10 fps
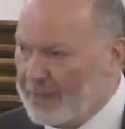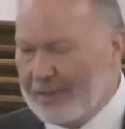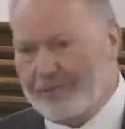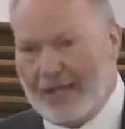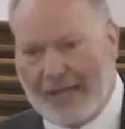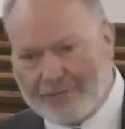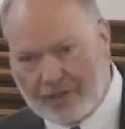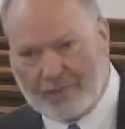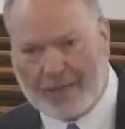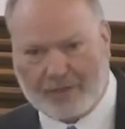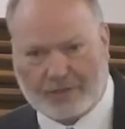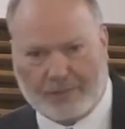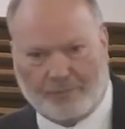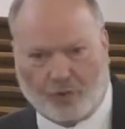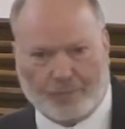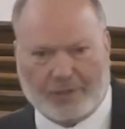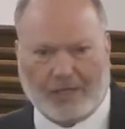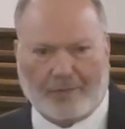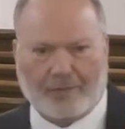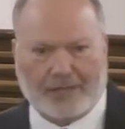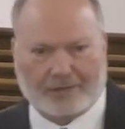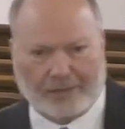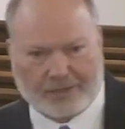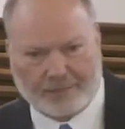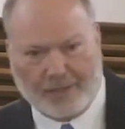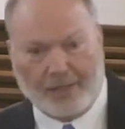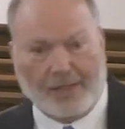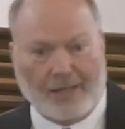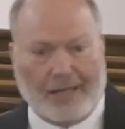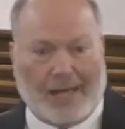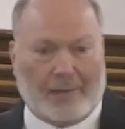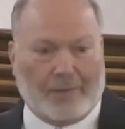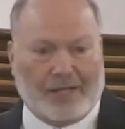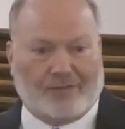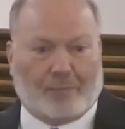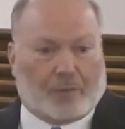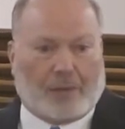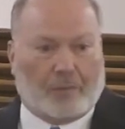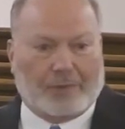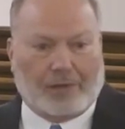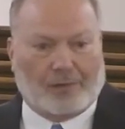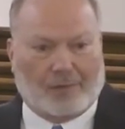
And if they haven't come out of some form of denominationalism, how many of them probably know